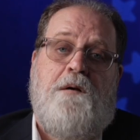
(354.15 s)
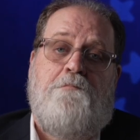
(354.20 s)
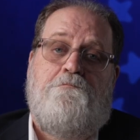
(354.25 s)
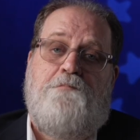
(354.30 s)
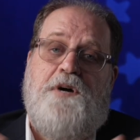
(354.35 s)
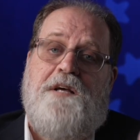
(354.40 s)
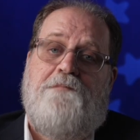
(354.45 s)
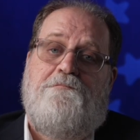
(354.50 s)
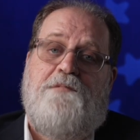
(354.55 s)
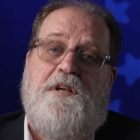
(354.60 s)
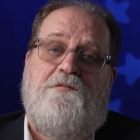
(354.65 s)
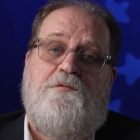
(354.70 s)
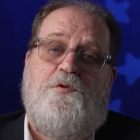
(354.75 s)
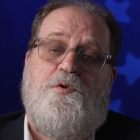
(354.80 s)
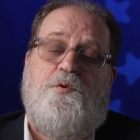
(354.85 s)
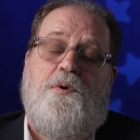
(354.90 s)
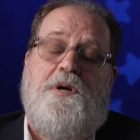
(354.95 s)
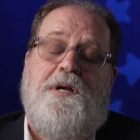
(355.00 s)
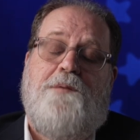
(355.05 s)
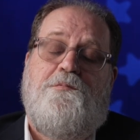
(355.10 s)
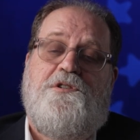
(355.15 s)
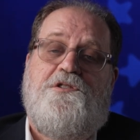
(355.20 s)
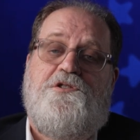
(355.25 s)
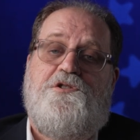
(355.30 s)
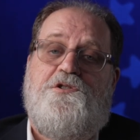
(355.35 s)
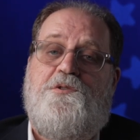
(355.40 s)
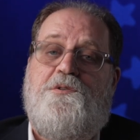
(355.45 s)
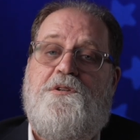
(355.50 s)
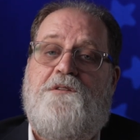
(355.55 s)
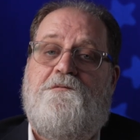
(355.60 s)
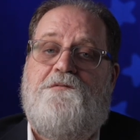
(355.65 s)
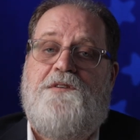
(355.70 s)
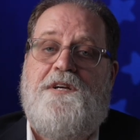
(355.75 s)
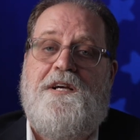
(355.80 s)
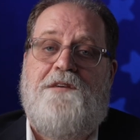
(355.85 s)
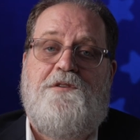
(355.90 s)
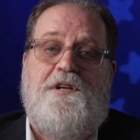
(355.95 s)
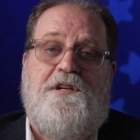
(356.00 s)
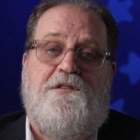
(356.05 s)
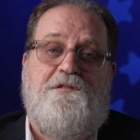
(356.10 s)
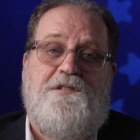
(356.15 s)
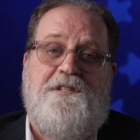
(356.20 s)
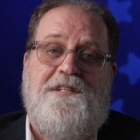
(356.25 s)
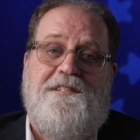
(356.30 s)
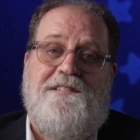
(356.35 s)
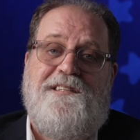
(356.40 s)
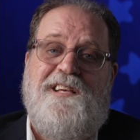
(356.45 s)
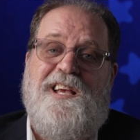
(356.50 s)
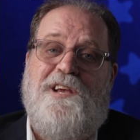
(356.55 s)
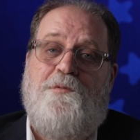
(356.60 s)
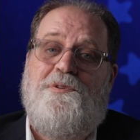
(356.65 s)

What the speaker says: But if you were able to shoot in 5K or 6K